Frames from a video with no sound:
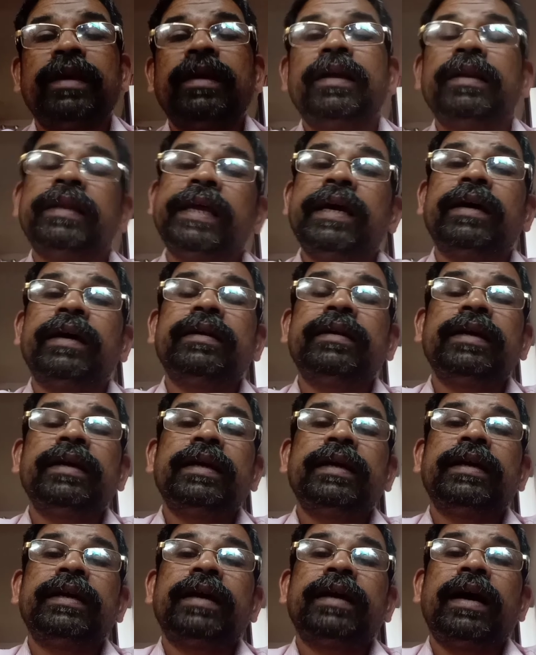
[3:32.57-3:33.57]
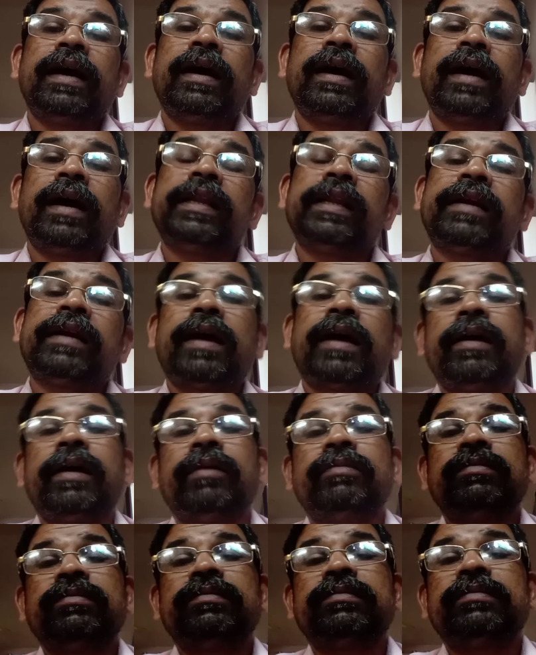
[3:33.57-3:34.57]
There, at the
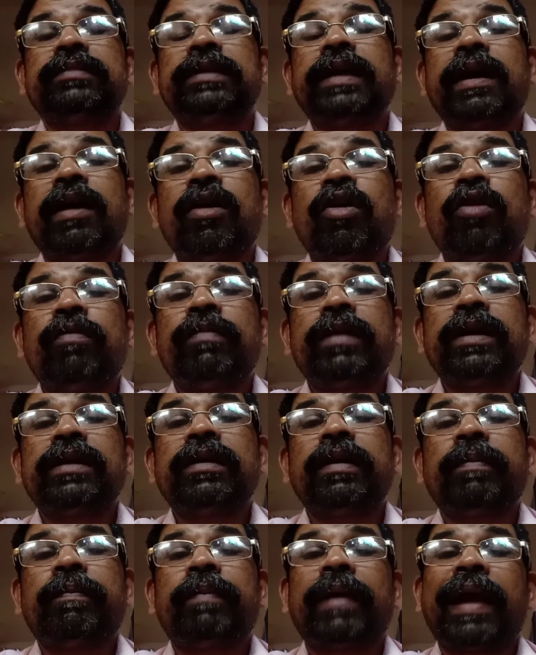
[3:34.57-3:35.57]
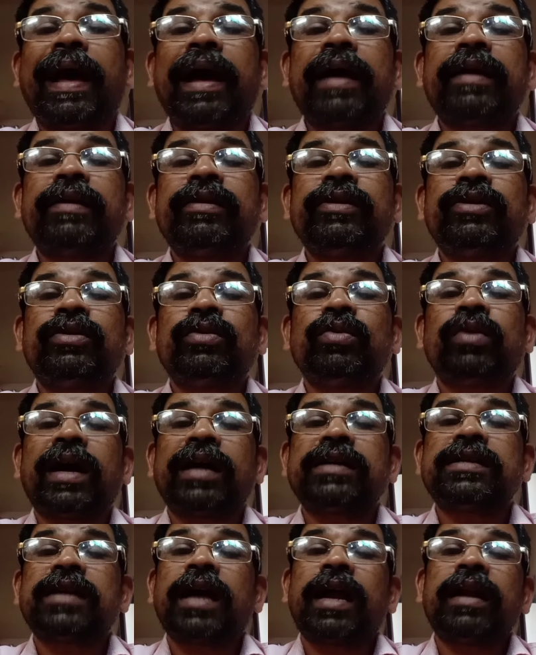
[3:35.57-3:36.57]
time, the government planned to
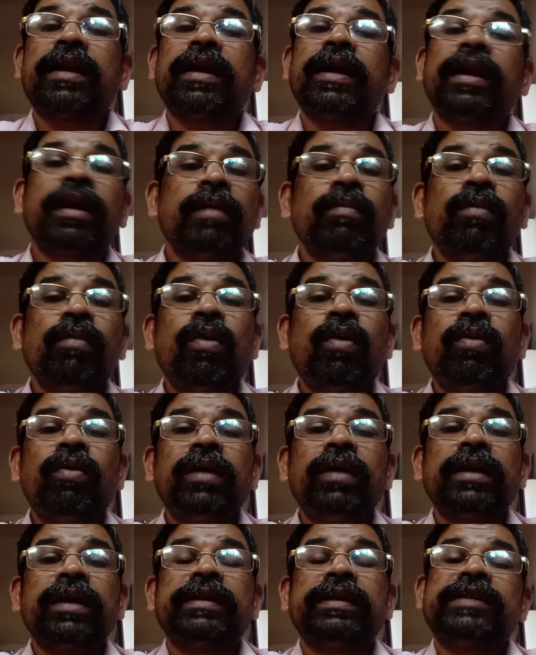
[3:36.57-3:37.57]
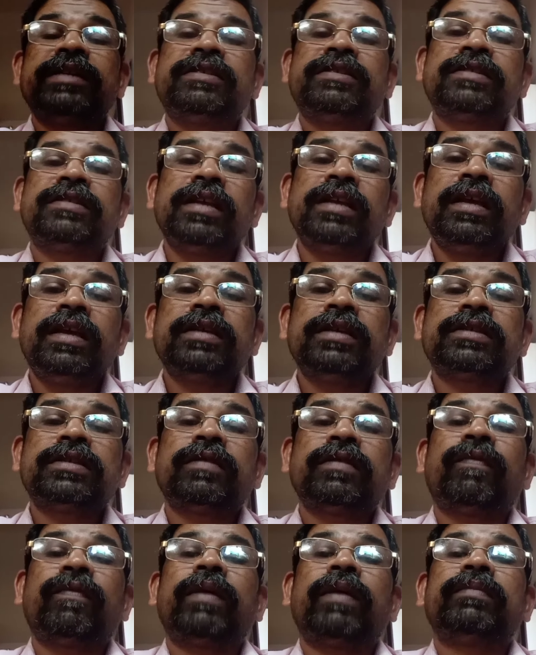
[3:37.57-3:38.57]
cut and remove the trees
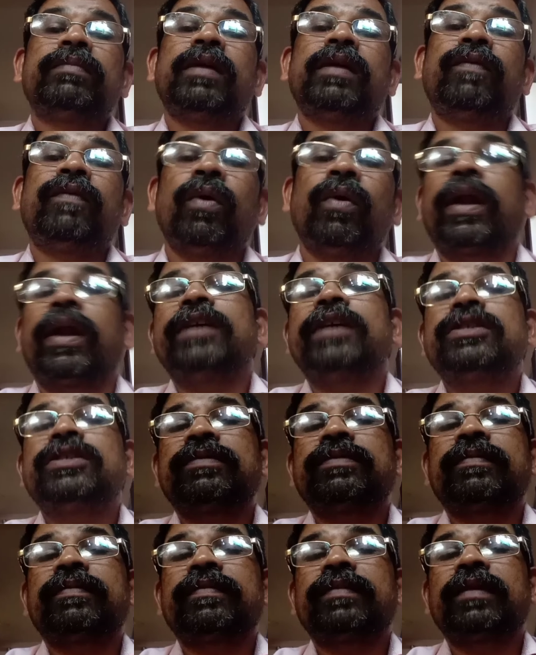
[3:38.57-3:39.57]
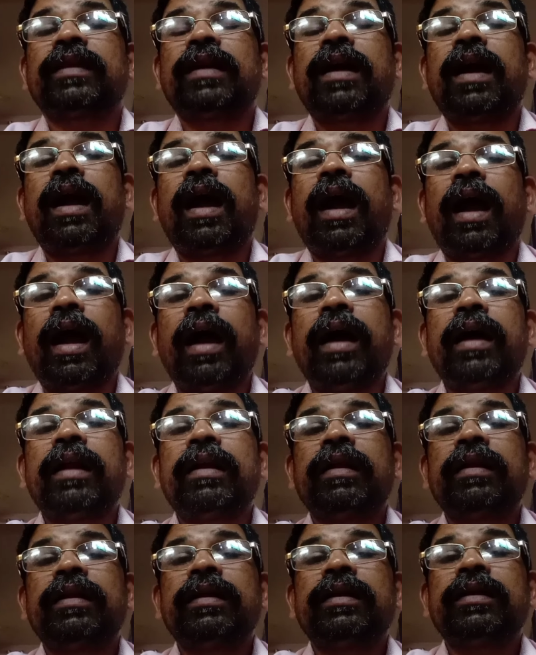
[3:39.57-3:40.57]
from the forest
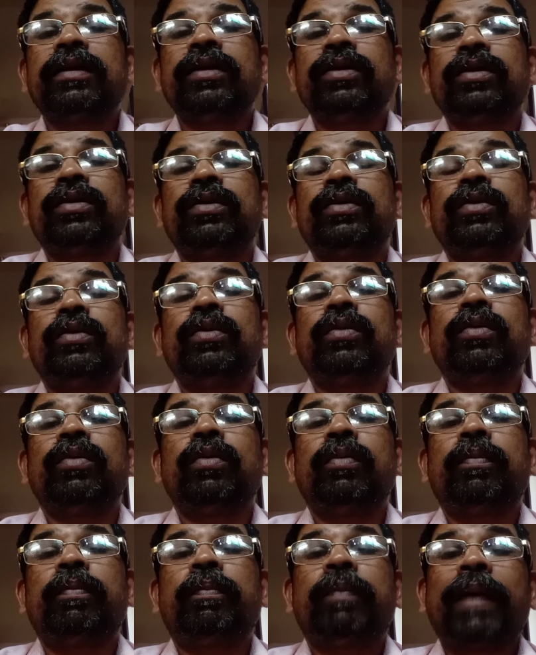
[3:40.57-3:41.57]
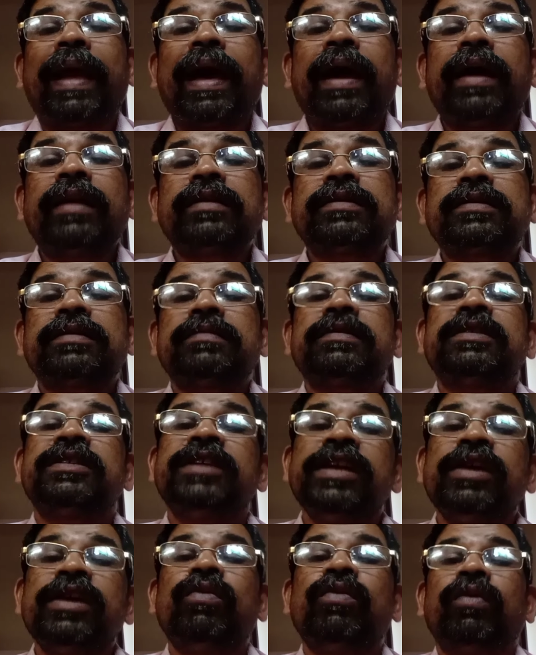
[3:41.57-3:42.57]
and to plant
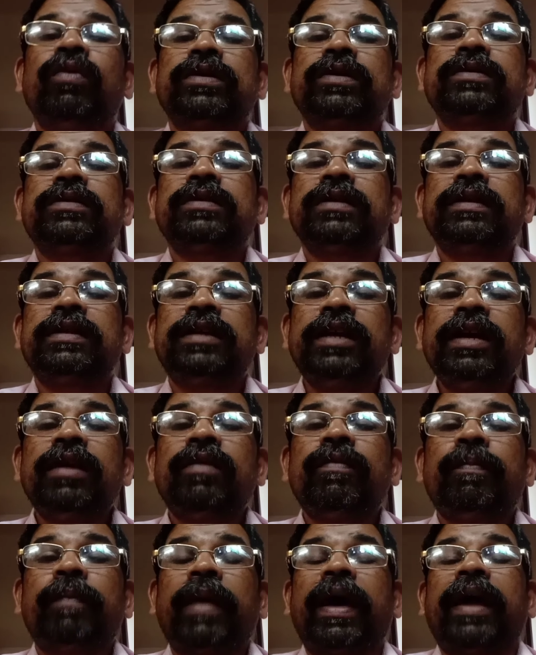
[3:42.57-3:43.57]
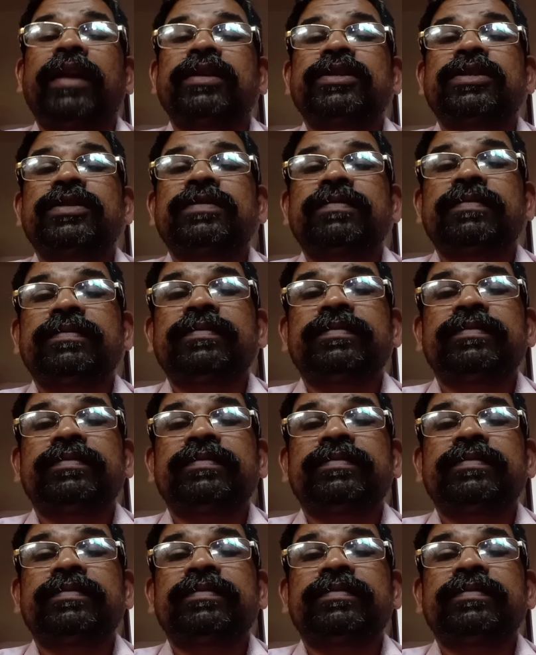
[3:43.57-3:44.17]
teak plants.